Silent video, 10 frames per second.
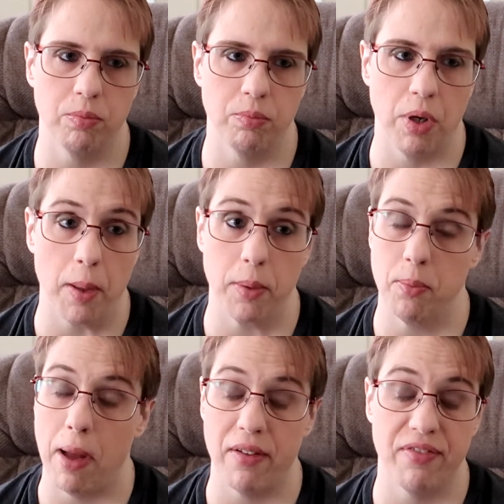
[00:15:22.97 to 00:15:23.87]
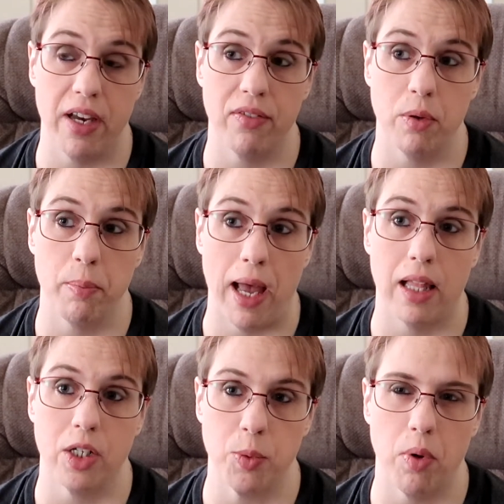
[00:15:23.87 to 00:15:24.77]
probably my favorite
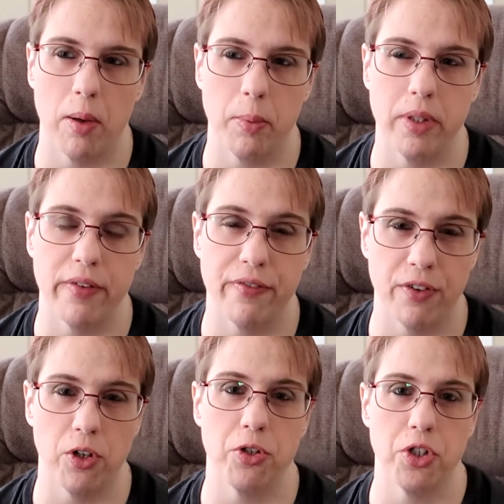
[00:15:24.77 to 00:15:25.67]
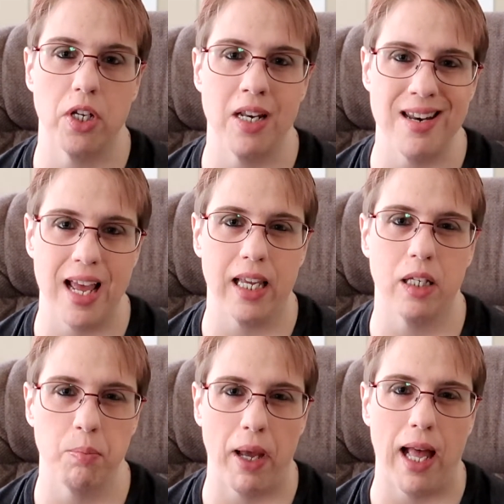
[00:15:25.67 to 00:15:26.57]
palette is probably the first
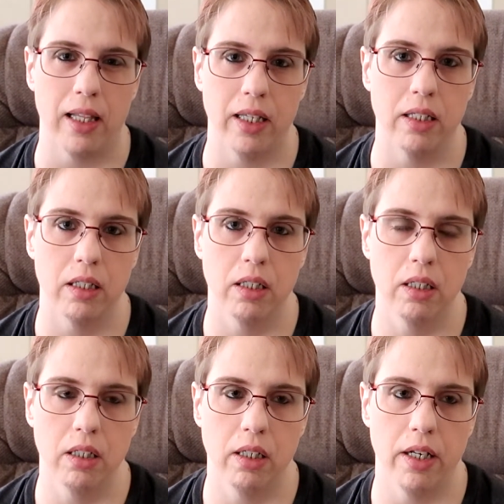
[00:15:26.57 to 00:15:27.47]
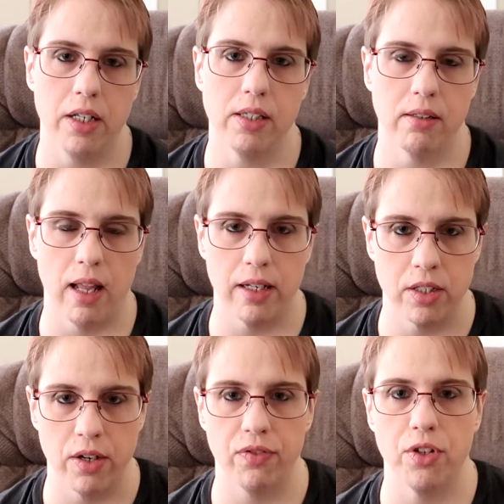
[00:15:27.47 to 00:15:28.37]
Naked palette, and it's like
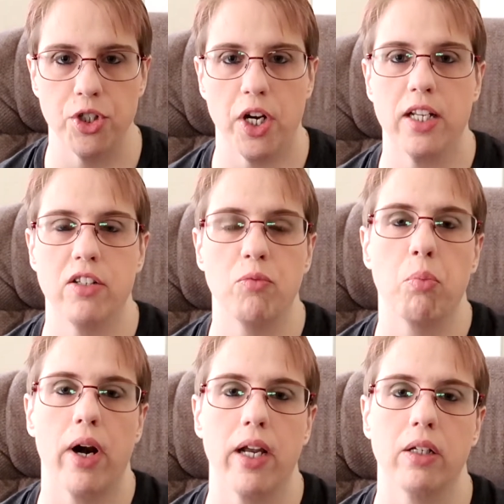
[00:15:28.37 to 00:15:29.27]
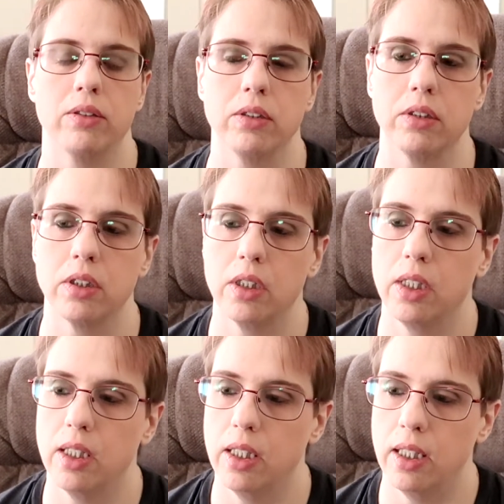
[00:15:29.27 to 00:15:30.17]
different shades of browns,
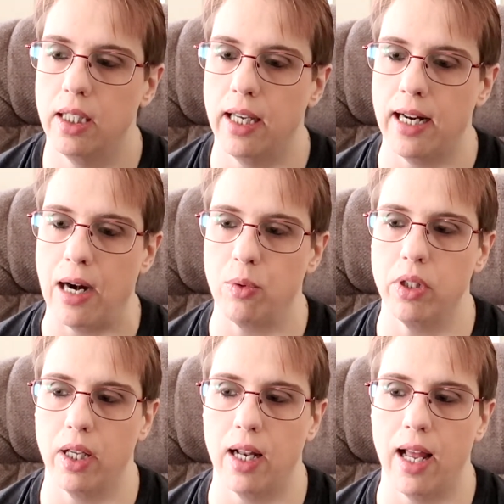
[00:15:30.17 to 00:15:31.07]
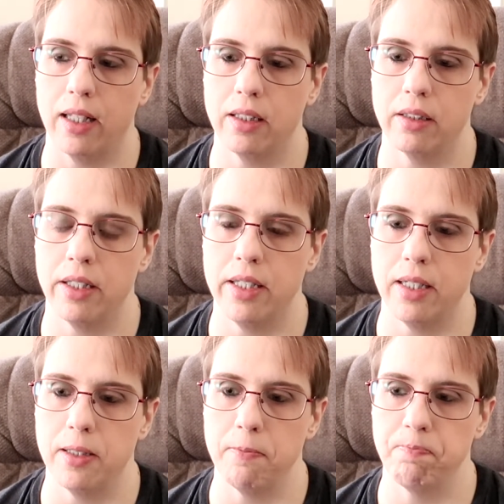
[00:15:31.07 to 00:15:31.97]
and I really like
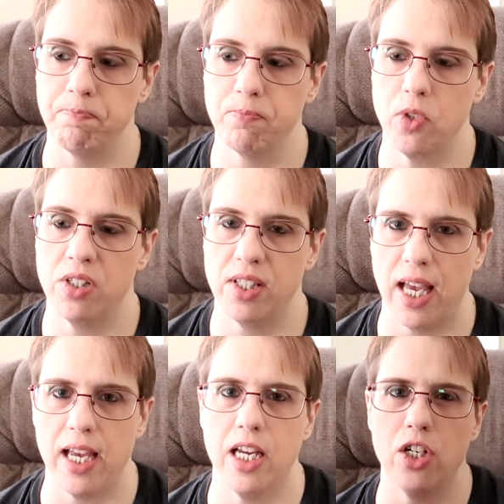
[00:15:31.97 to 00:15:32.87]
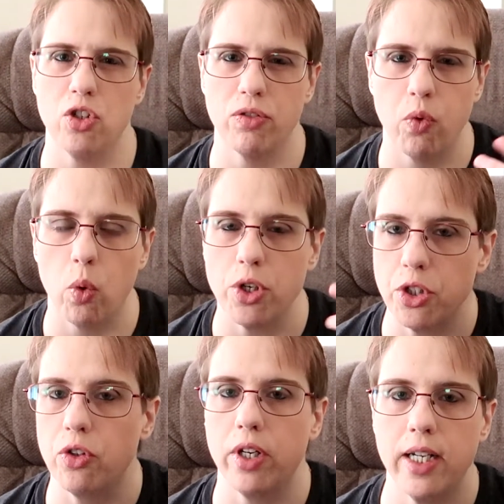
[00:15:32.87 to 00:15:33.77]
the sage or
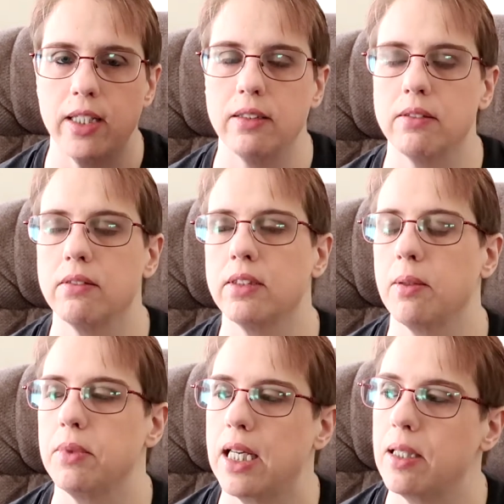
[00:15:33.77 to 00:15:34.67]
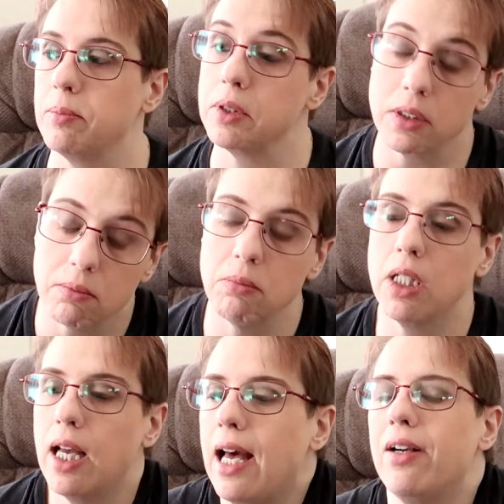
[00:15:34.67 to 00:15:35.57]
forest green sometimes.
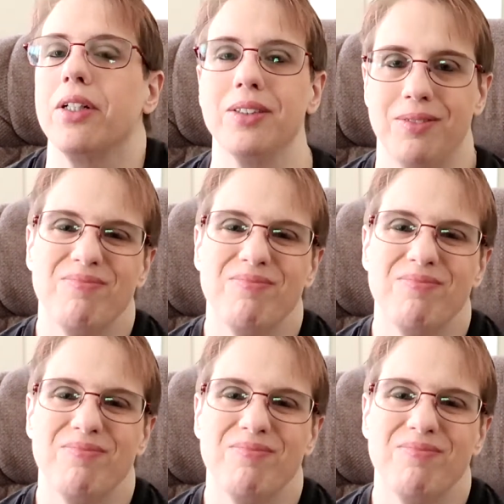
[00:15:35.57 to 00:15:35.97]
I don't know,